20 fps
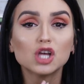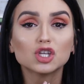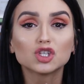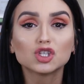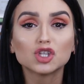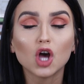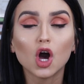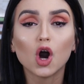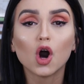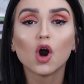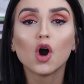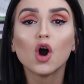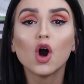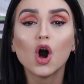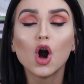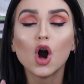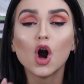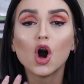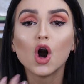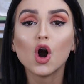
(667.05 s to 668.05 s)
So
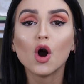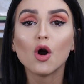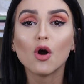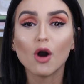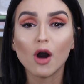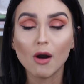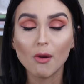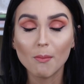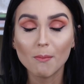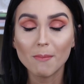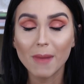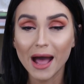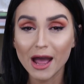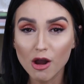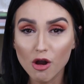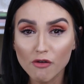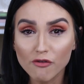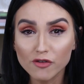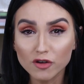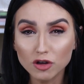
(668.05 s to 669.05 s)

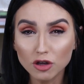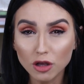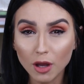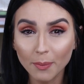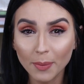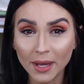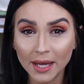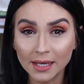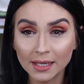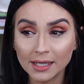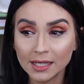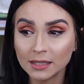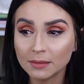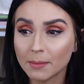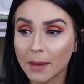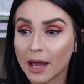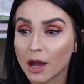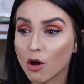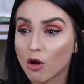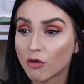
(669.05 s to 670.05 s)
my overall opinion,
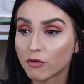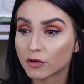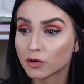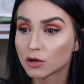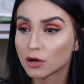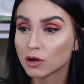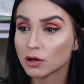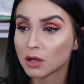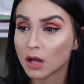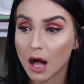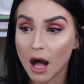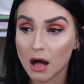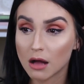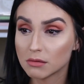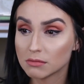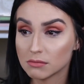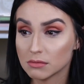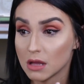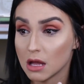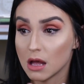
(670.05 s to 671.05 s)
my overall
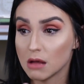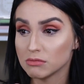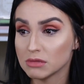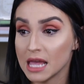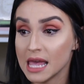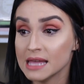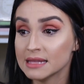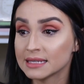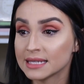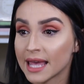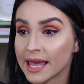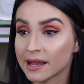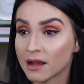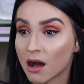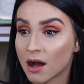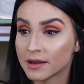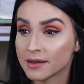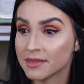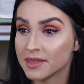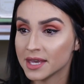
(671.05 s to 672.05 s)

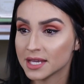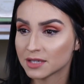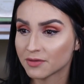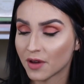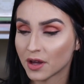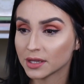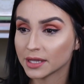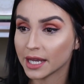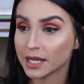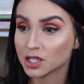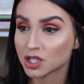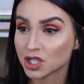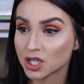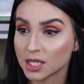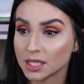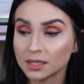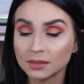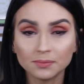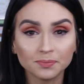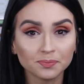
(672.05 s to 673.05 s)
intake on this foundation,